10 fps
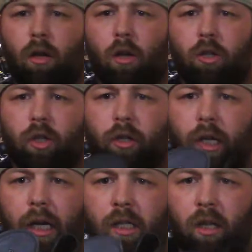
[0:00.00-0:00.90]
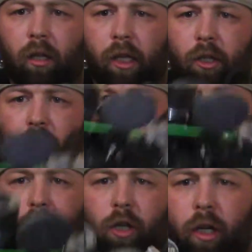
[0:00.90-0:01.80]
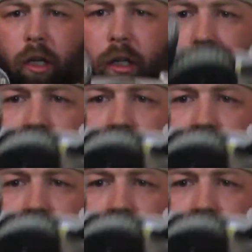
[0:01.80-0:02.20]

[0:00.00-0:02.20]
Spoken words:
show you guys the electronics tray.